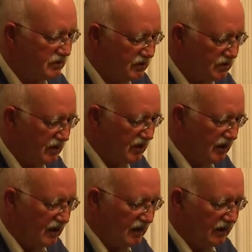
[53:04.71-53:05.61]
you'd
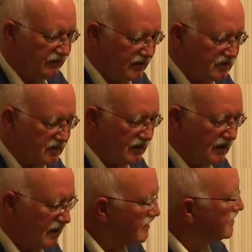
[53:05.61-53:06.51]
eventually
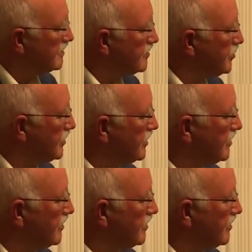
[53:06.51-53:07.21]
get to the point